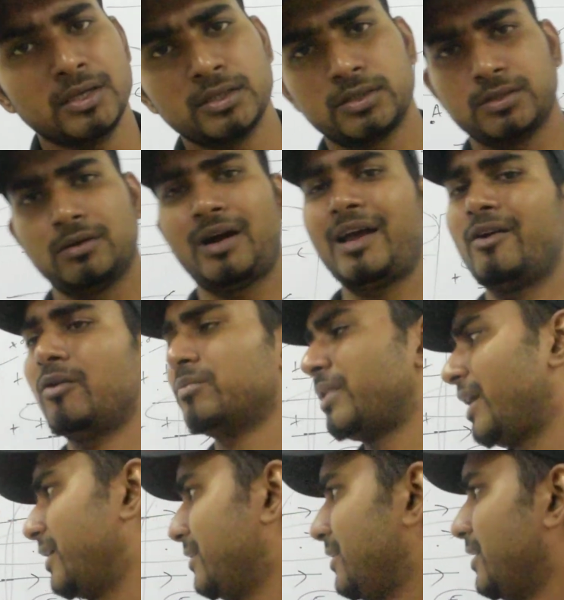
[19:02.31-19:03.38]
So I hope
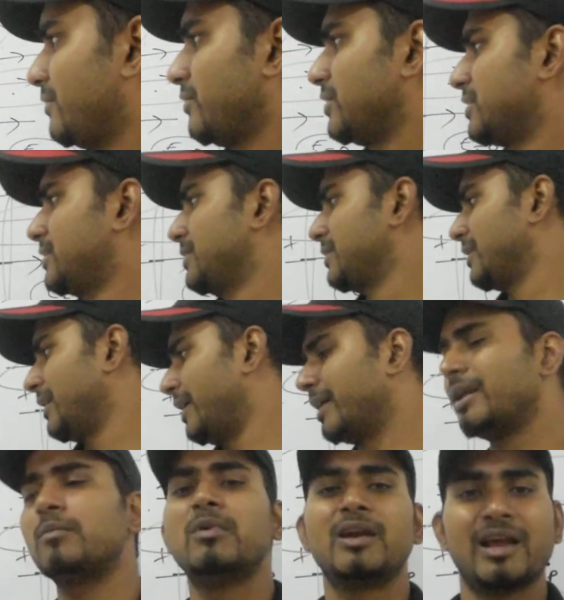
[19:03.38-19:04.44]
that it was
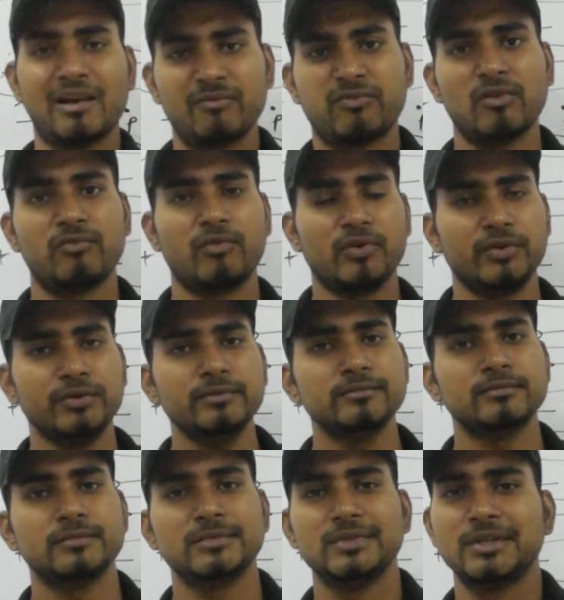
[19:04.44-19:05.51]
little bit helpful for you,
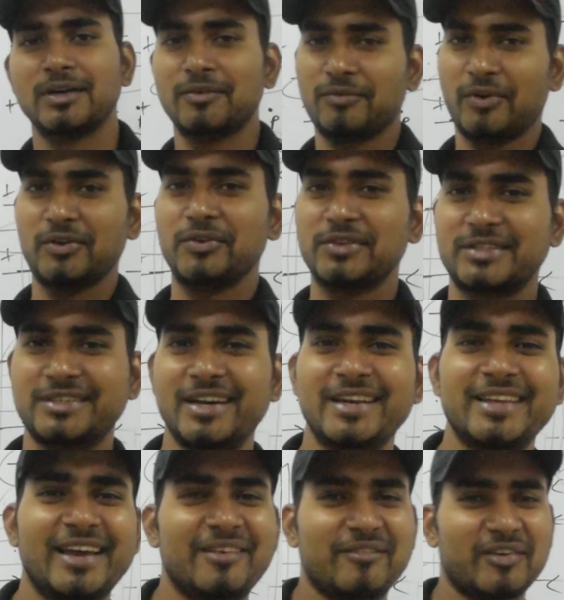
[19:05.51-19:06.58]
for your
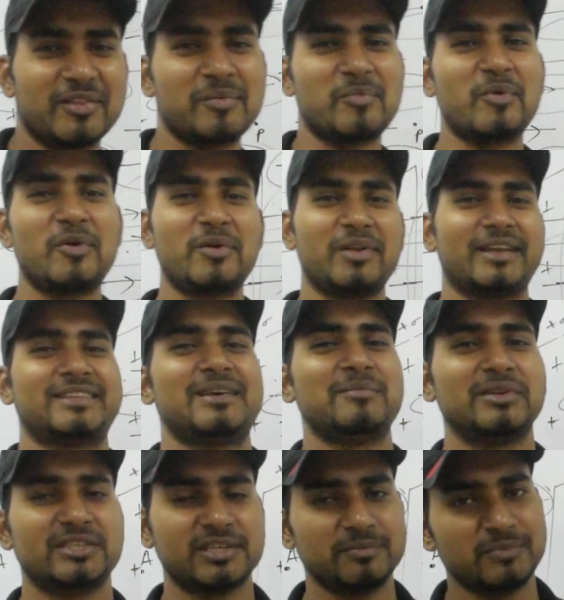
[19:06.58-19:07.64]
study and for the board
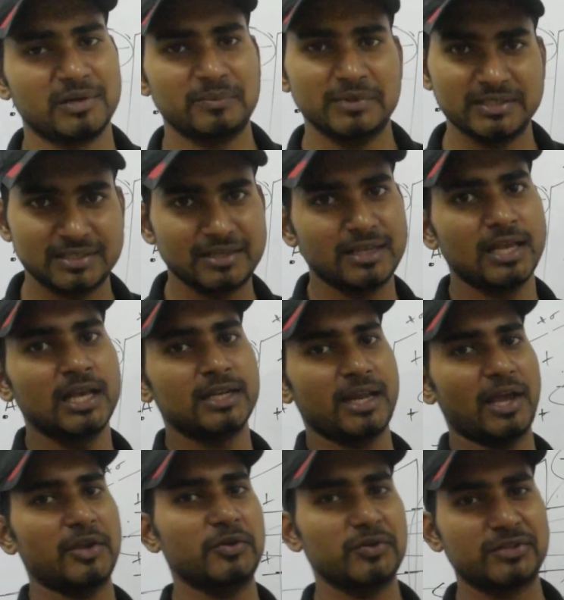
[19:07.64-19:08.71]
examination purpose.
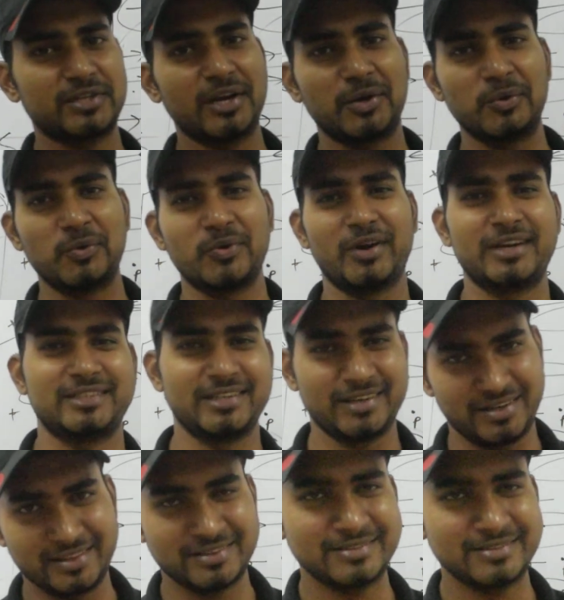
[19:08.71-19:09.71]
Thank you. Stay tuned to our channel.